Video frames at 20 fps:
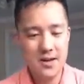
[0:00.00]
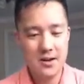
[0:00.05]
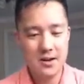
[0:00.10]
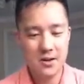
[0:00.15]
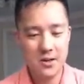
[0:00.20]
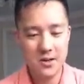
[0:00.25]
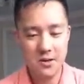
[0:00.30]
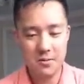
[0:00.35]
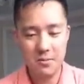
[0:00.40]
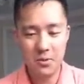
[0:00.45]

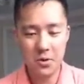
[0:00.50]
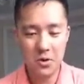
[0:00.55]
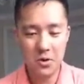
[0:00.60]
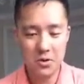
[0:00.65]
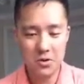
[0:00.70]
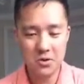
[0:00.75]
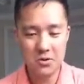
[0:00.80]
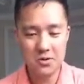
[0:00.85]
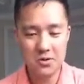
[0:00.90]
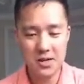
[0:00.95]
good
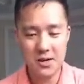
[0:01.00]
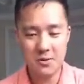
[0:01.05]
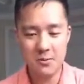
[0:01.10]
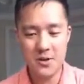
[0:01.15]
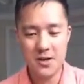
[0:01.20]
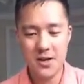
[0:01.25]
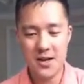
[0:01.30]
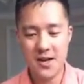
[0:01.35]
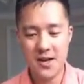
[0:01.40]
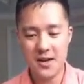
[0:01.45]
pulls, and we
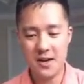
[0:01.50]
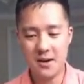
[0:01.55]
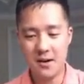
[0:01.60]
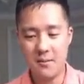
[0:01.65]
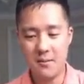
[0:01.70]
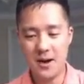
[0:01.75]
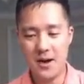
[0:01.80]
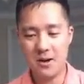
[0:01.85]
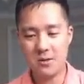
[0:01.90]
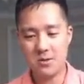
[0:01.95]
hit
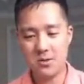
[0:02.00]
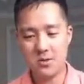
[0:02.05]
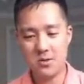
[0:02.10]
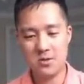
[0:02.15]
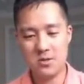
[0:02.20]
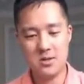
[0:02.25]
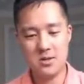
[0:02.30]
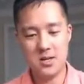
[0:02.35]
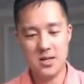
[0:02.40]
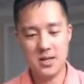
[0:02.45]
about,
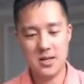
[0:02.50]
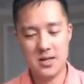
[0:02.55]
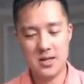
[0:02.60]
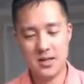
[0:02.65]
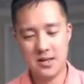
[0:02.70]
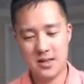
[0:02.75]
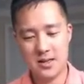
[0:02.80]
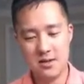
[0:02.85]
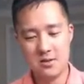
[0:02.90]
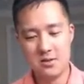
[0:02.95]
I
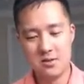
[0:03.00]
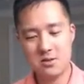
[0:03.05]
think it was